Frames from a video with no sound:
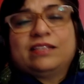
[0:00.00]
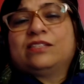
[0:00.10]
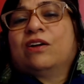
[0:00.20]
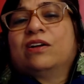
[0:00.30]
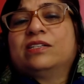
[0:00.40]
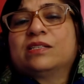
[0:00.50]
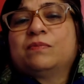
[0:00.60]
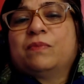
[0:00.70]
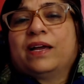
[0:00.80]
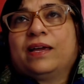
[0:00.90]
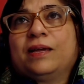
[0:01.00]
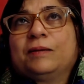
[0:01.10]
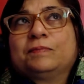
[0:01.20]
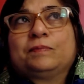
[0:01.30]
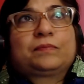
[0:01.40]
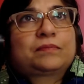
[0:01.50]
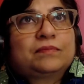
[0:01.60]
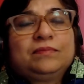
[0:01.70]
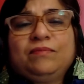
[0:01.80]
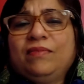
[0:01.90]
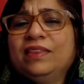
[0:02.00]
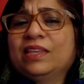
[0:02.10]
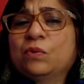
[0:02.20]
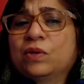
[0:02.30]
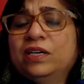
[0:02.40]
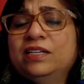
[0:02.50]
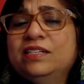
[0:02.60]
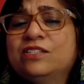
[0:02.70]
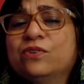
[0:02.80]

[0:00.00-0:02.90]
And trust me, it's not just by